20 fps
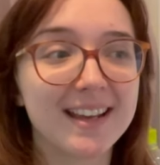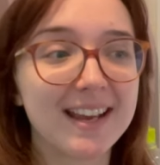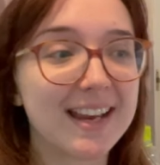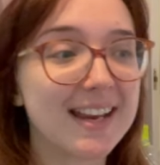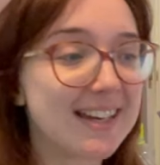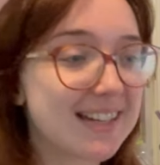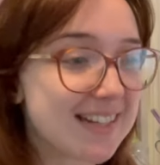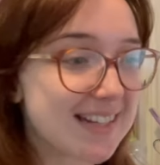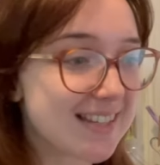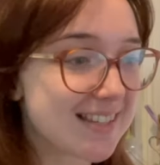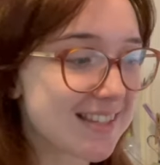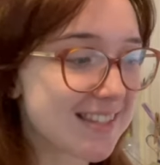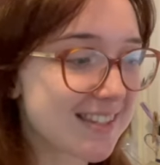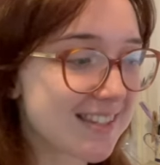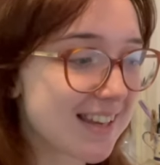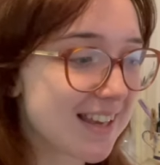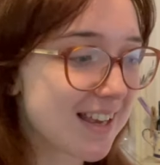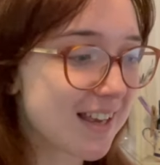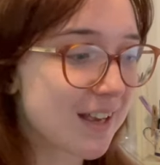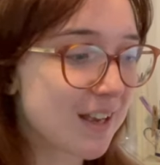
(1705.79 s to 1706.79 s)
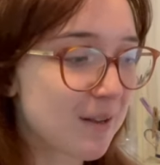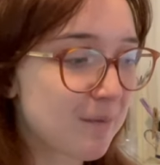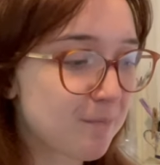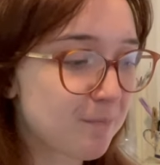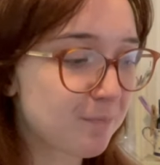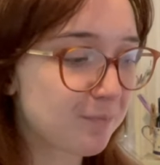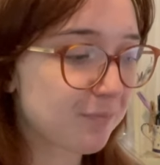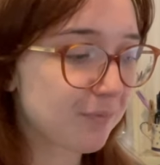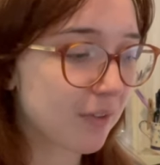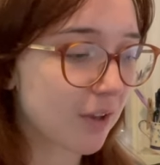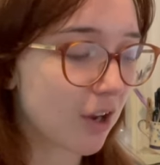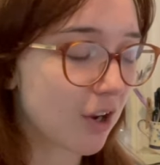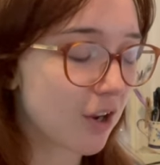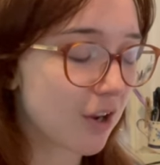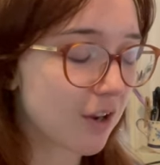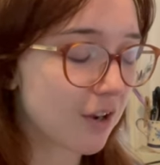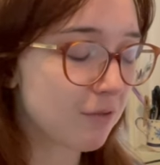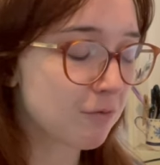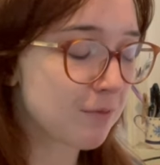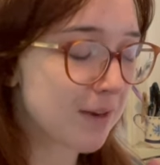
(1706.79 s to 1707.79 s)
It is,
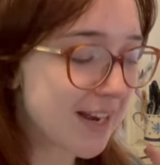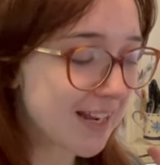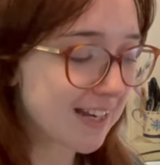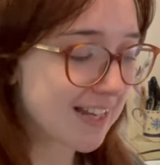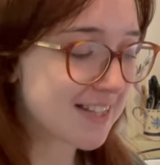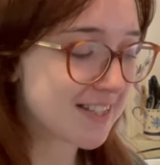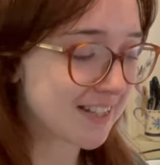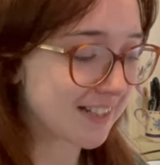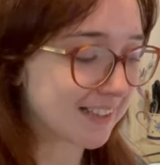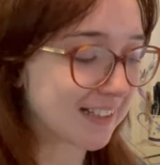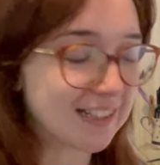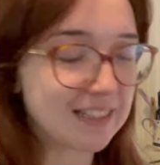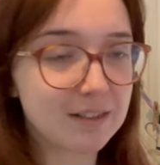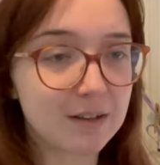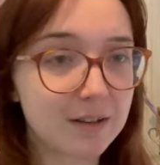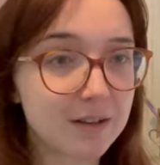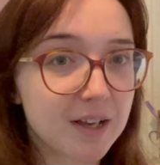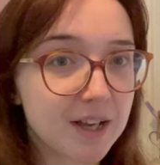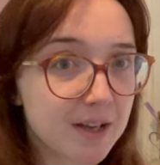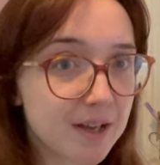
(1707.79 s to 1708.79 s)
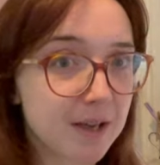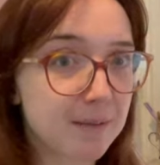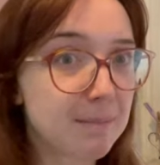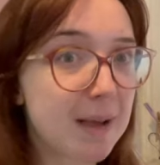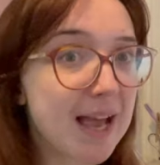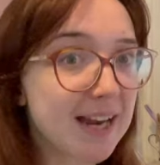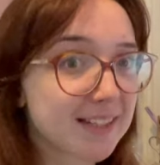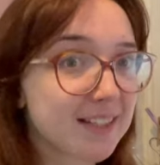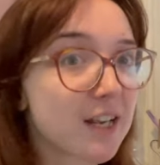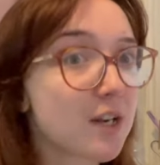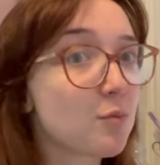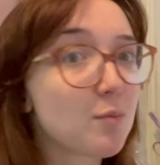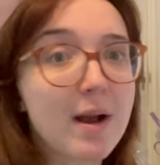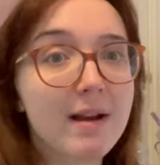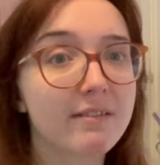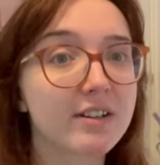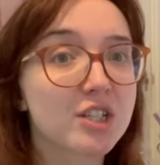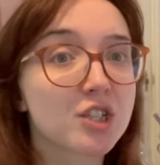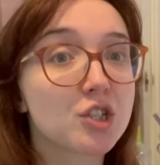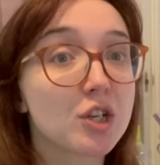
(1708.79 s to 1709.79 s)
realistically, a man can
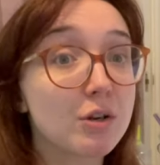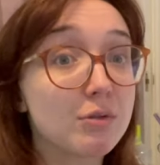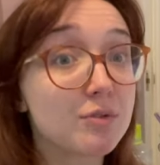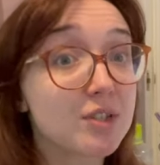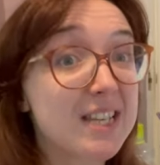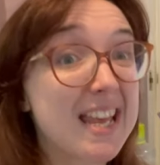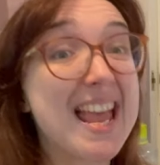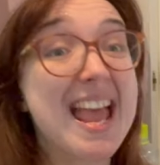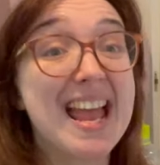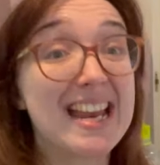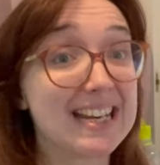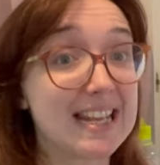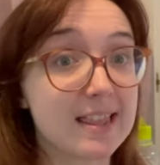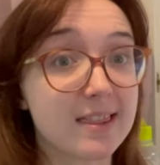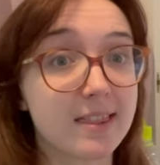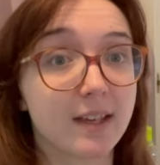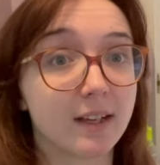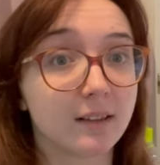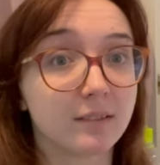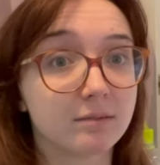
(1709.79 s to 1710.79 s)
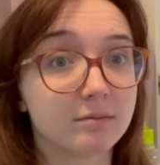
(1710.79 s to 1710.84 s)
wear a suit to anything.